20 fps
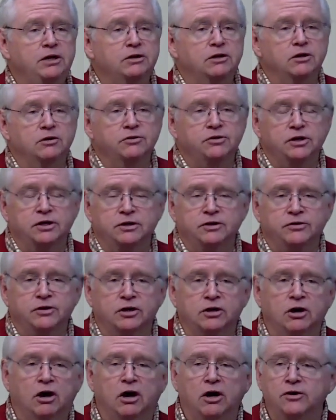You know,
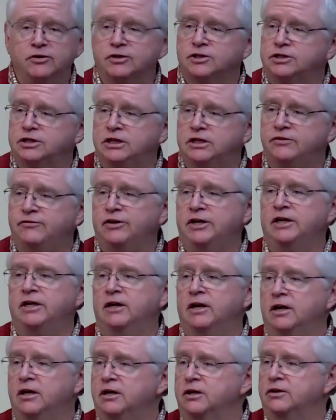the car, the
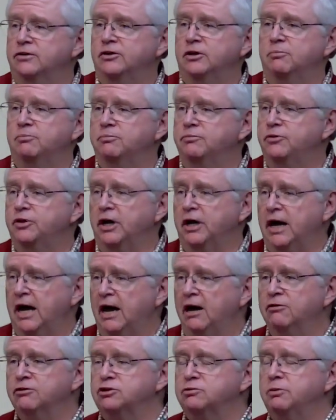TV, the
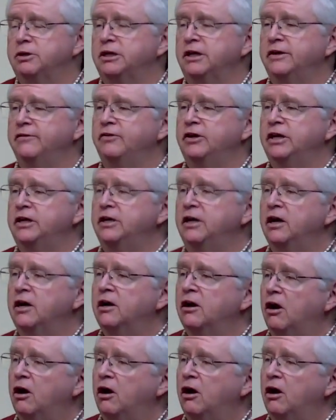house we live in.